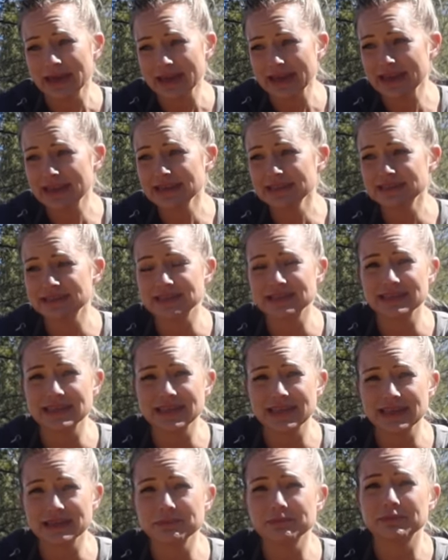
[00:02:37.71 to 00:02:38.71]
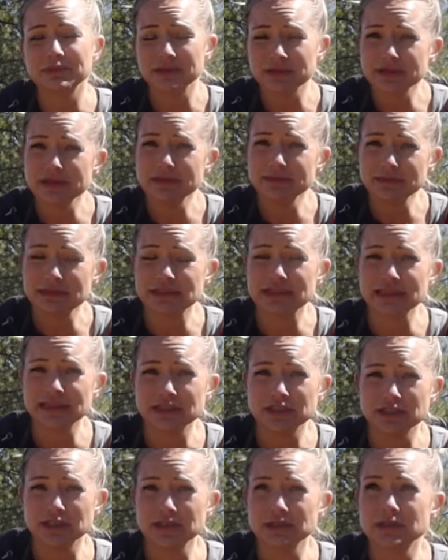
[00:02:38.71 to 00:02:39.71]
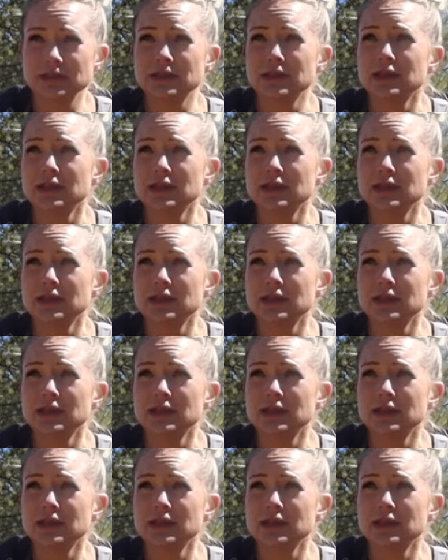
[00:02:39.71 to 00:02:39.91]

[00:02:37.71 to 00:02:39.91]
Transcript: I hate to say, but limitations.